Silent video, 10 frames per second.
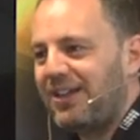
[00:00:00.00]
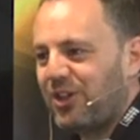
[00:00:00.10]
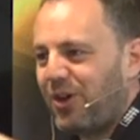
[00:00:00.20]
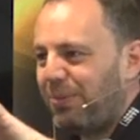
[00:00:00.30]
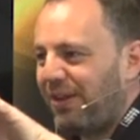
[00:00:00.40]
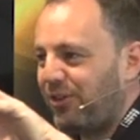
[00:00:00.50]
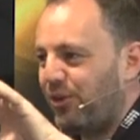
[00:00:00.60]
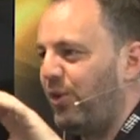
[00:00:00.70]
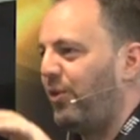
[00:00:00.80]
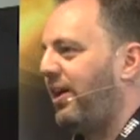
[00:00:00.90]
top left
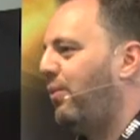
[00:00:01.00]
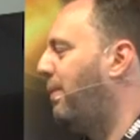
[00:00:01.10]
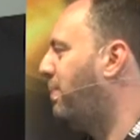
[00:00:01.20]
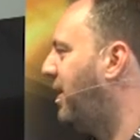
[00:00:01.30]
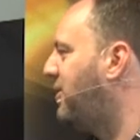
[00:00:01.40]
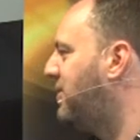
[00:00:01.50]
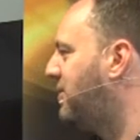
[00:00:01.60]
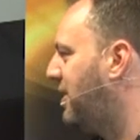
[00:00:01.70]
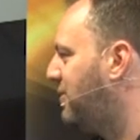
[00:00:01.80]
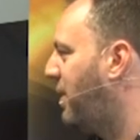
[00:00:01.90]
corner on our web page
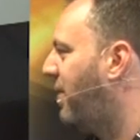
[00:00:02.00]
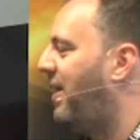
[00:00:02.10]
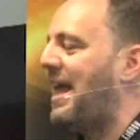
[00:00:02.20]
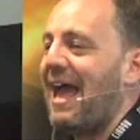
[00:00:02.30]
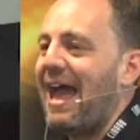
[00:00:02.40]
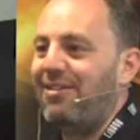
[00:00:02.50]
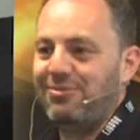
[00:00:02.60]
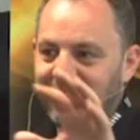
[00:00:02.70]
is where I have